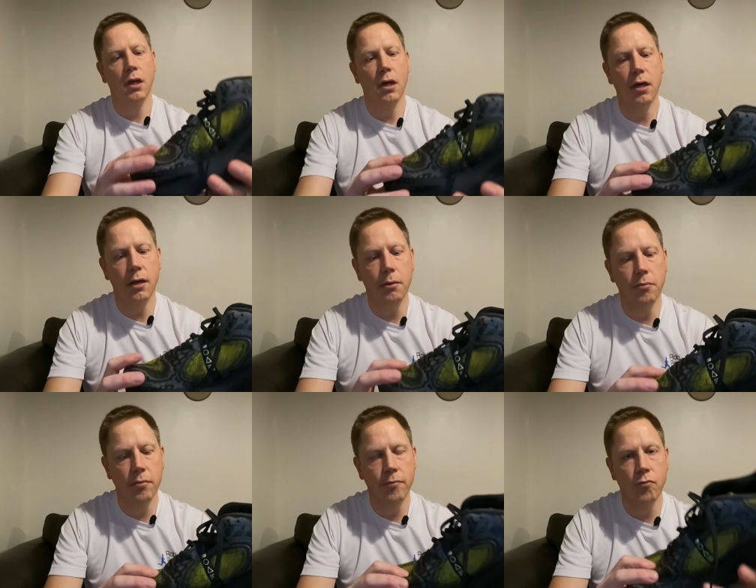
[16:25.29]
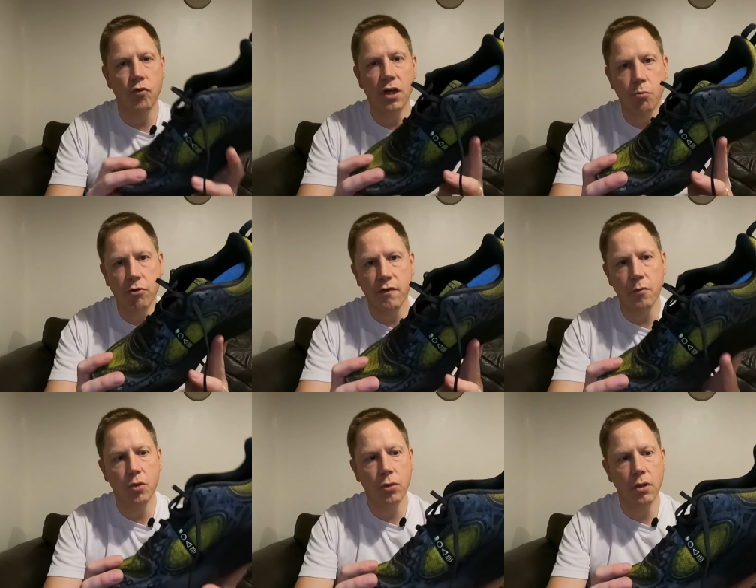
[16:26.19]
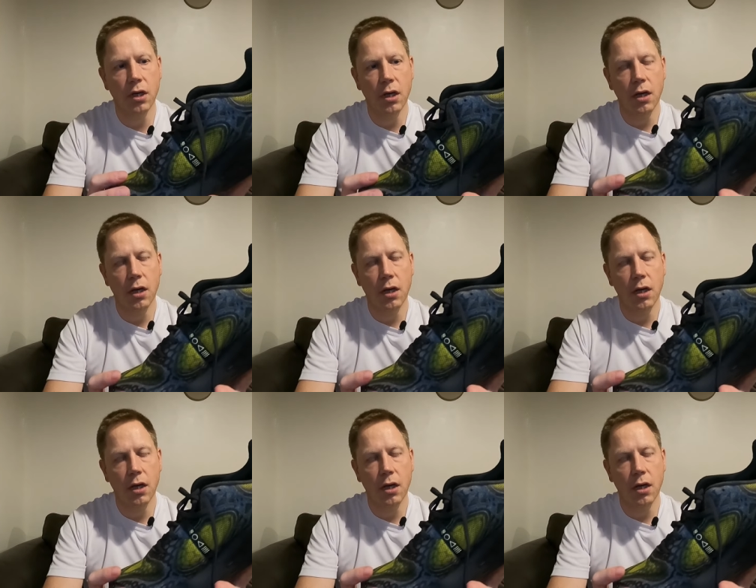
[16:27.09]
um, really breathable.